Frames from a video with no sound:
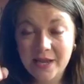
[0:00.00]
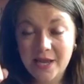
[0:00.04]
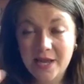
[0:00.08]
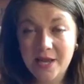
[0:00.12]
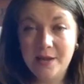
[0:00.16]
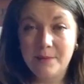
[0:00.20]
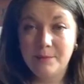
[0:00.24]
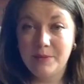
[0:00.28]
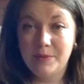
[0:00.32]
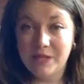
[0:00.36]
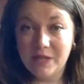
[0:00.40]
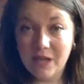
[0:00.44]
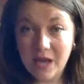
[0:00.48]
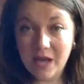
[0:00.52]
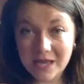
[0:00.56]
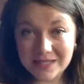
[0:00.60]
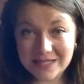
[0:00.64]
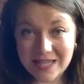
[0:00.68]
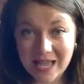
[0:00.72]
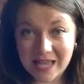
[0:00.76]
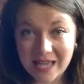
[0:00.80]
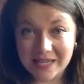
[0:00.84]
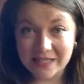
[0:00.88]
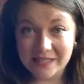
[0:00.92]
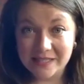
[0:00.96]
because
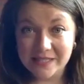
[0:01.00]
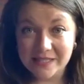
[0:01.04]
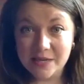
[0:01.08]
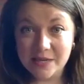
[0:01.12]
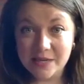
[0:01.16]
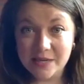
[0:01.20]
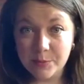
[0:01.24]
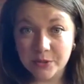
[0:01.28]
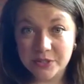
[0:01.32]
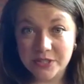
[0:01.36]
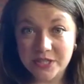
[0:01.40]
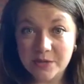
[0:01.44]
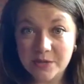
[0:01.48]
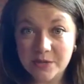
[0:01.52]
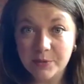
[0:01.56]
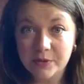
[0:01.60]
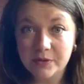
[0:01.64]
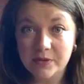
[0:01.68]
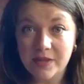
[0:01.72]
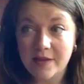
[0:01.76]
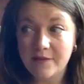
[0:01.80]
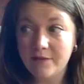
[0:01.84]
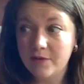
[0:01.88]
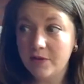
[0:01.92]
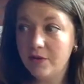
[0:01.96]
on a deeper
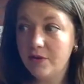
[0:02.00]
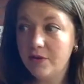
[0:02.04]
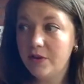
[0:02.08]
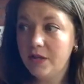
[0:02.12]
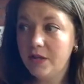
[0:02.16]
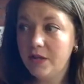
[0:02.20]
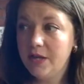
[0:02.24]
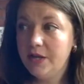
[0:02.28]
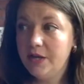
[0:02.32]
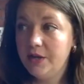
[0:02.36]
level,